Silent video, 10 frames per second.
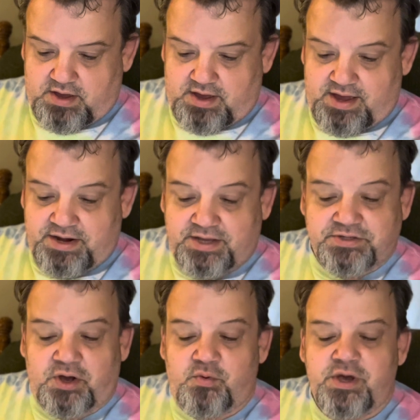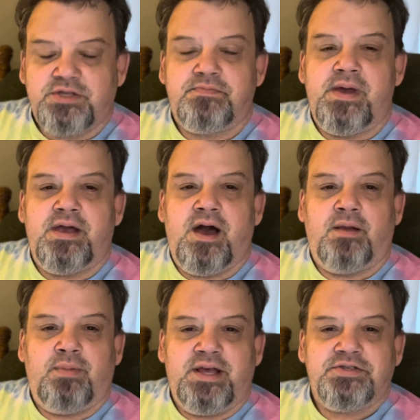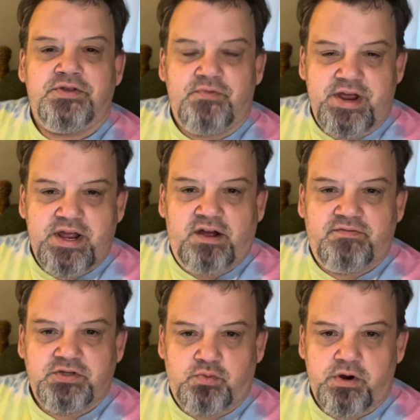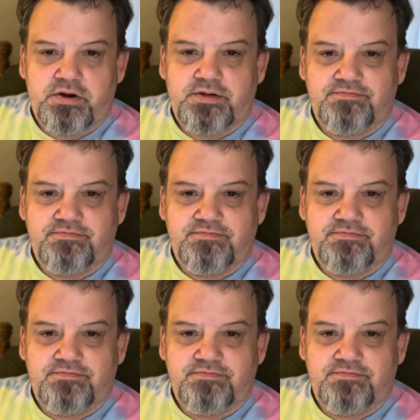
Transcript: And as always, may God bless the reading of His Word.